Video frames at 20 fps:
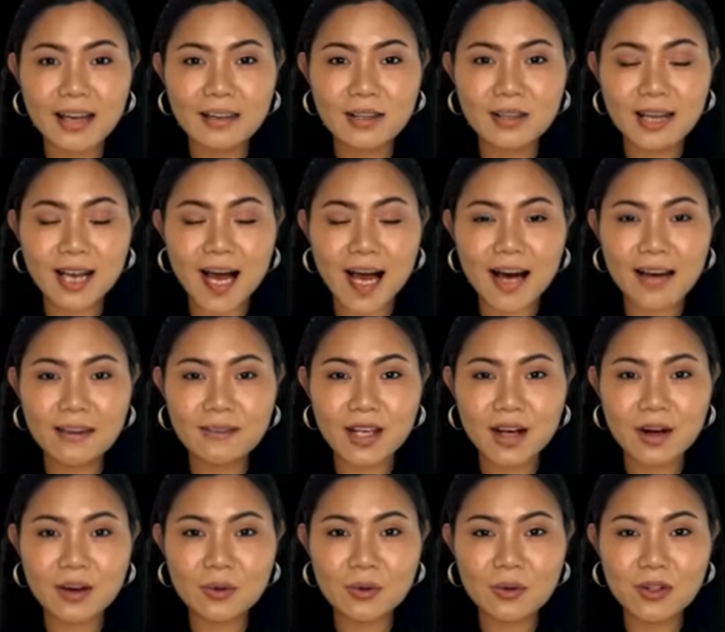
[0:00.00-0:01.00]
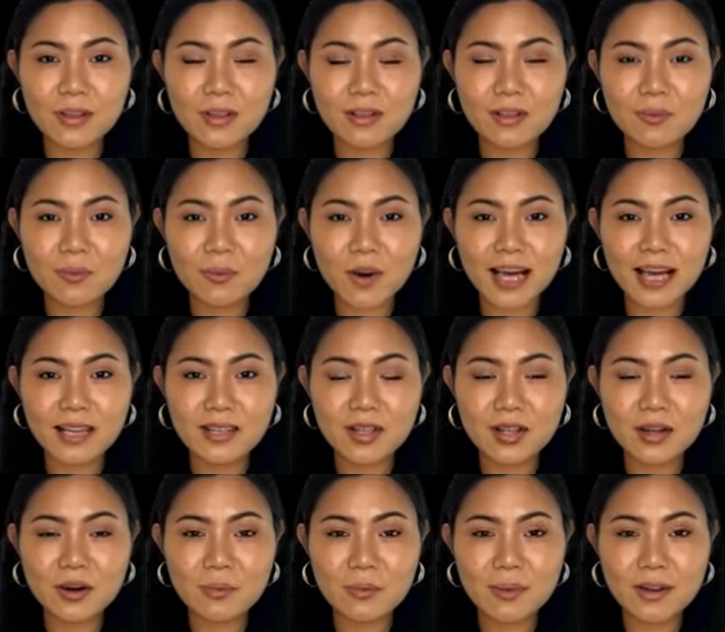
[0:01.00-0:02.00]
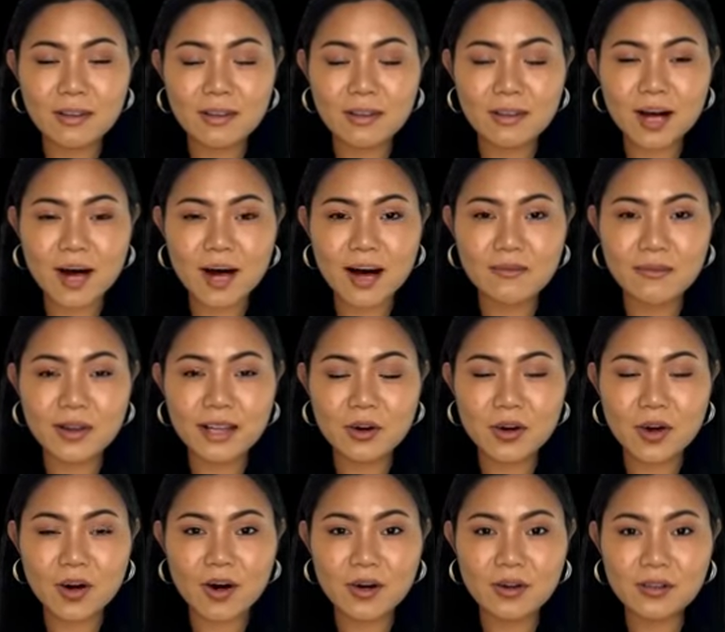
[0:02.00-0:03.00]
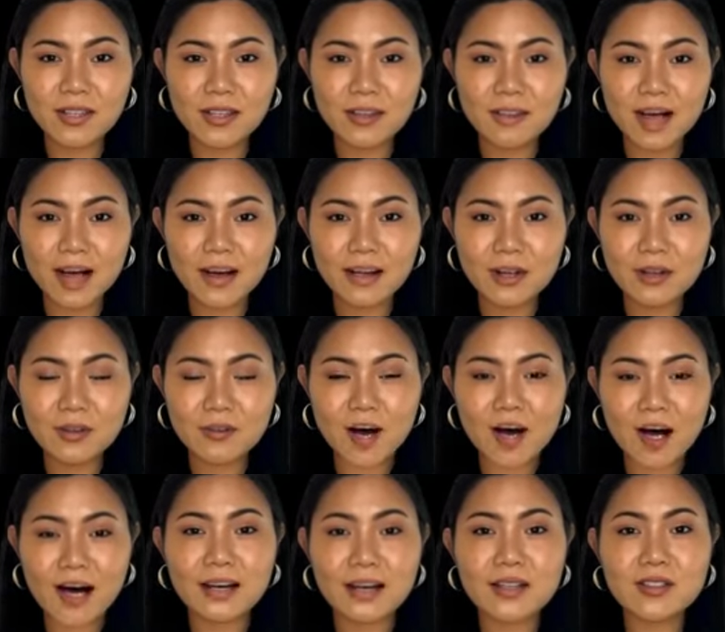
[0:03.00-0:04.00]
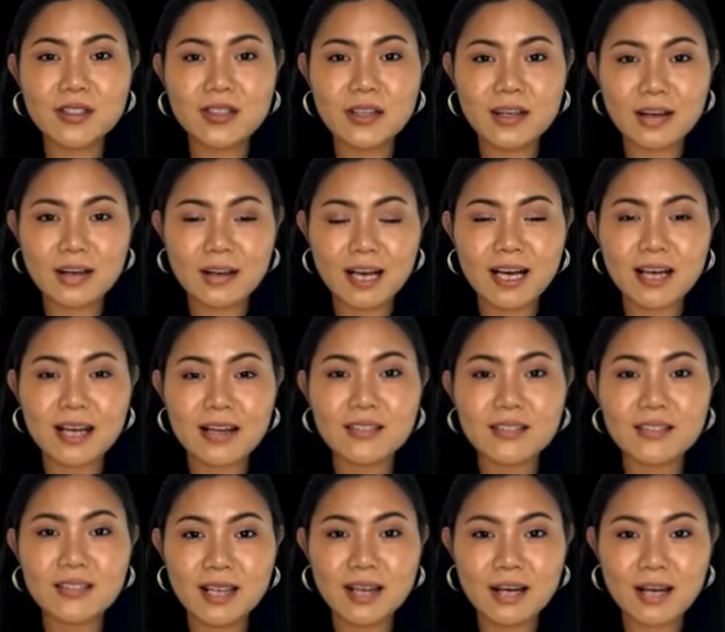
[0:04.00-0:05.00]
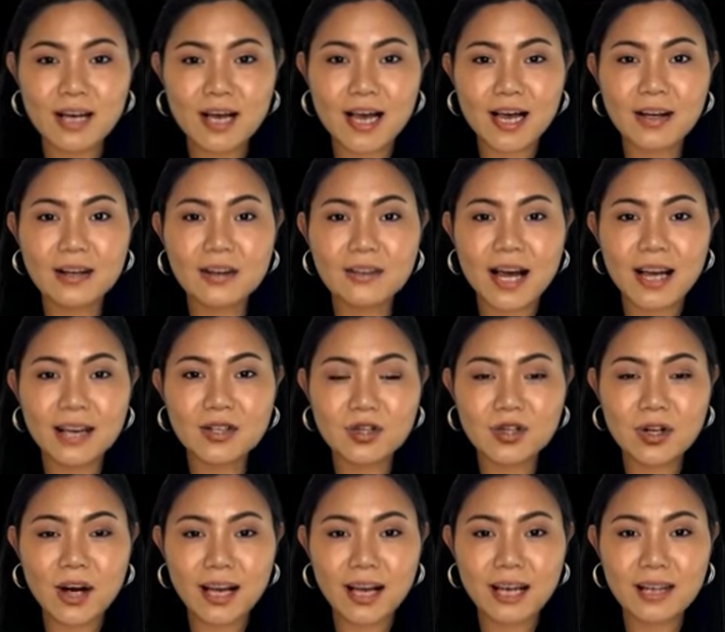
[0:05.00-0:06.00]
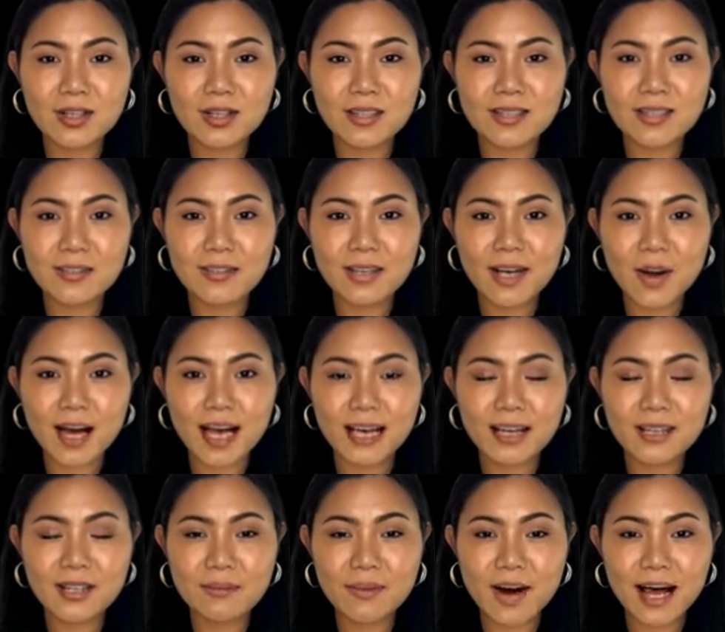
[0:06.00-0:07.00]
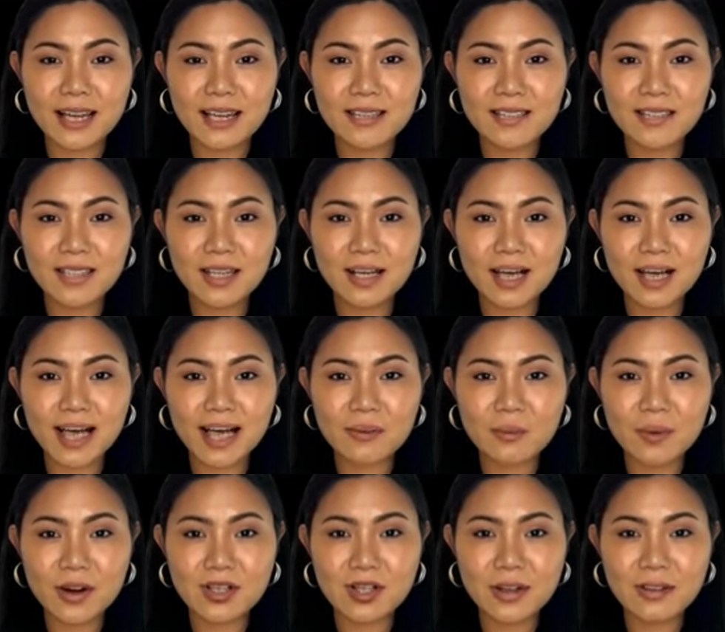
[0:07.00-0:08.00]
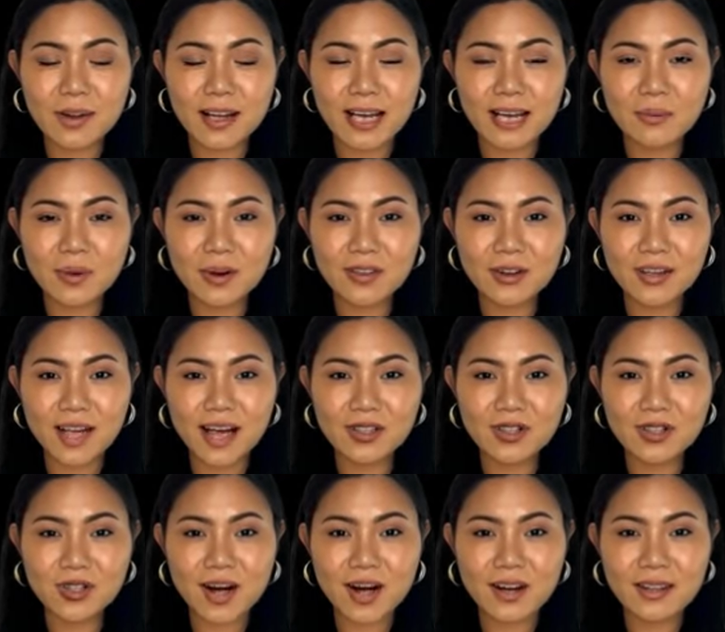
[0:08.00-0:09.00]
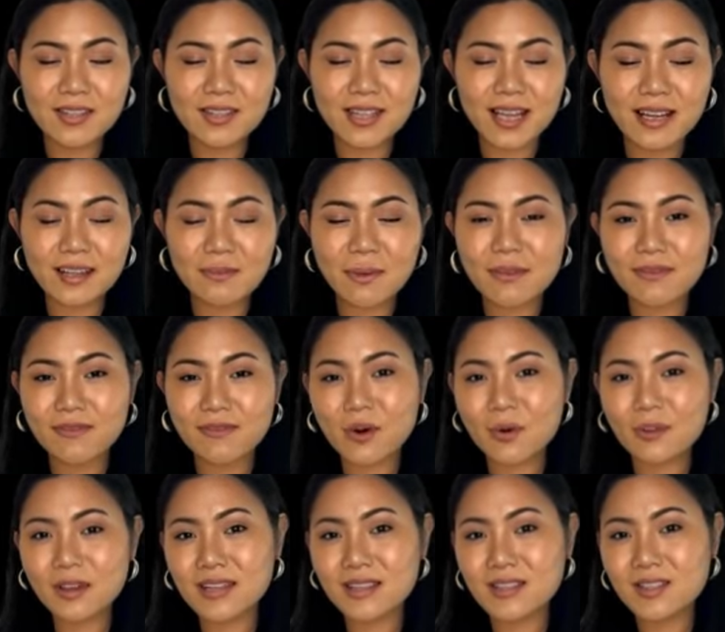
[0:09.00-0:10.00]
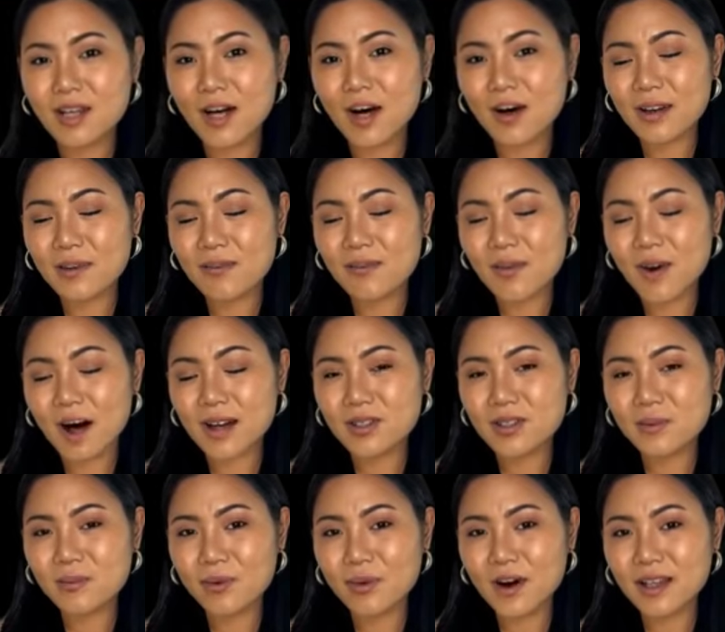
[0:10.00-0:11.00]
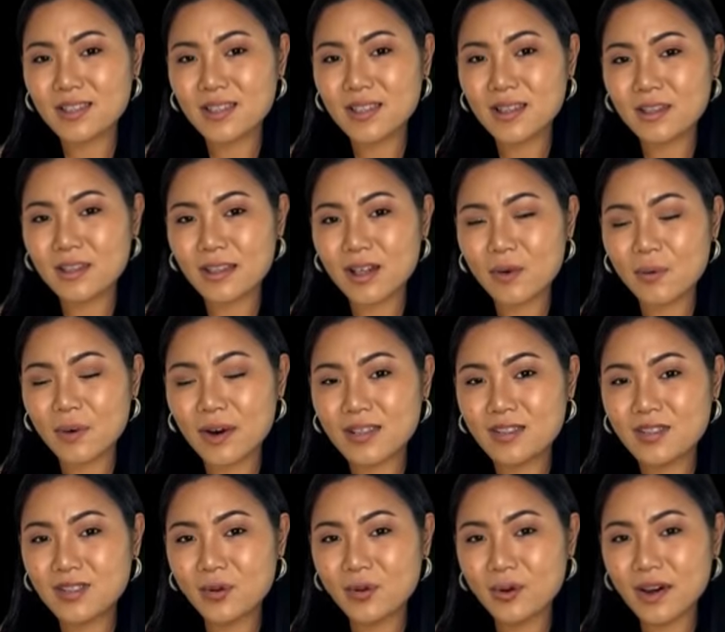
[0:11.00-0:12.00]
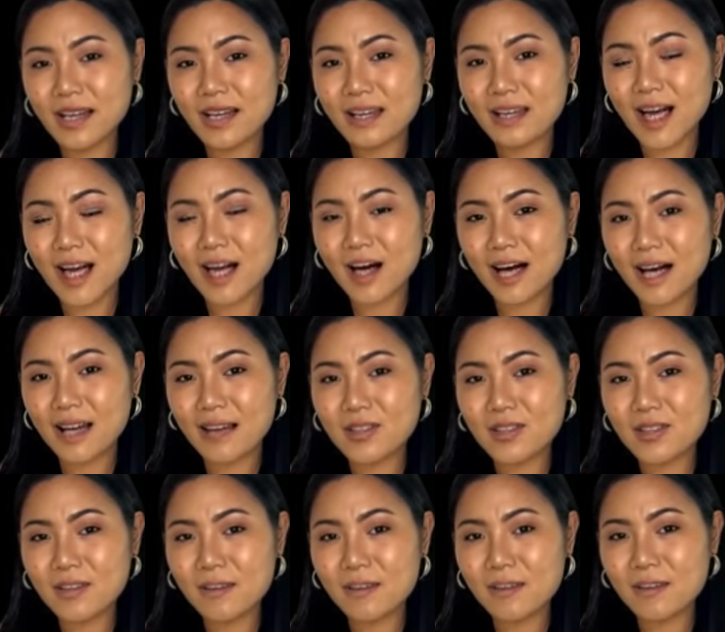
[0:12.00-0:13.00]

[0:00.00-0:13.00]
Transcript: A cathode ray tube, often called a cart, is an electronic display device in which a beam of electrons can be focused on a phosphorescent viewing screen and